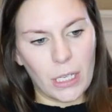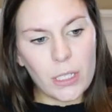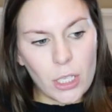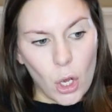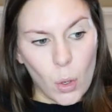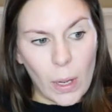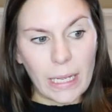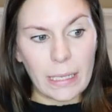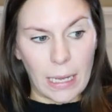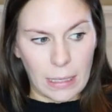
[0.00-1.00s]
So
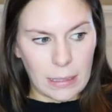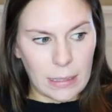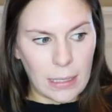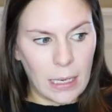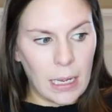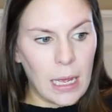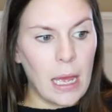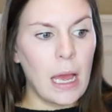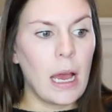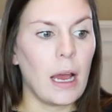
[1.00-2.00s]
yes,
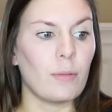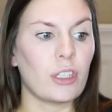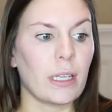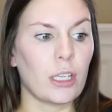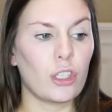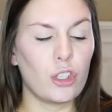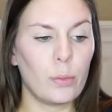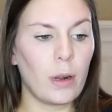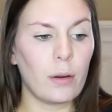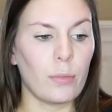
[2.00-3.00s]
I'm just like
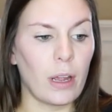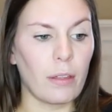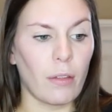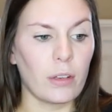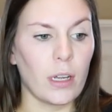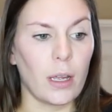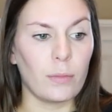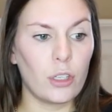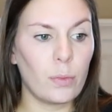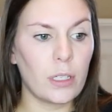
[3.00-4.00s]
super out of breath all the time,
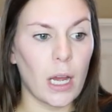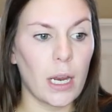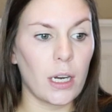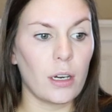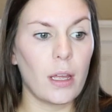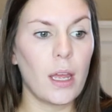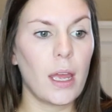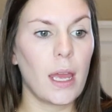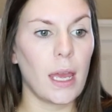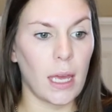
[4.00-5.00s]
super tired
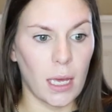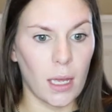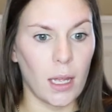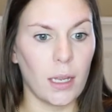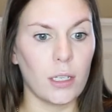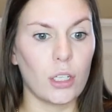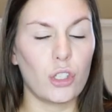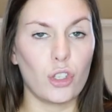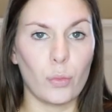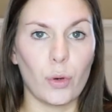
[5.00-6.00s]
and
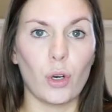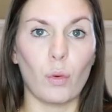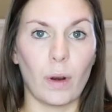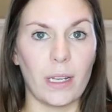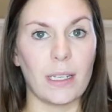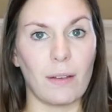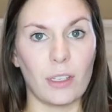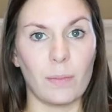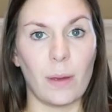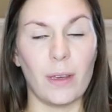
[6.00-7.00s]
super ready to have
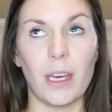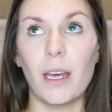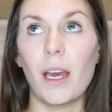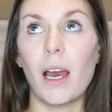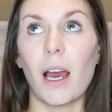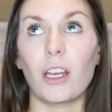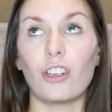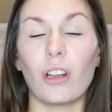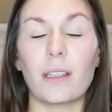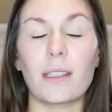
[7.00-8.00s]
this baby. I
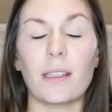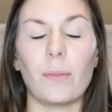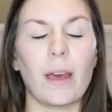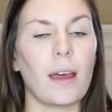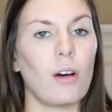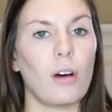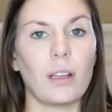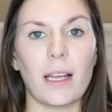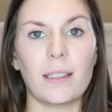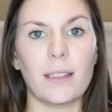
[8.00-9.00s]
could not sleep at all
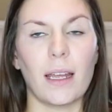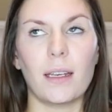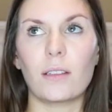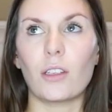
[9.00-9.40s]
last night.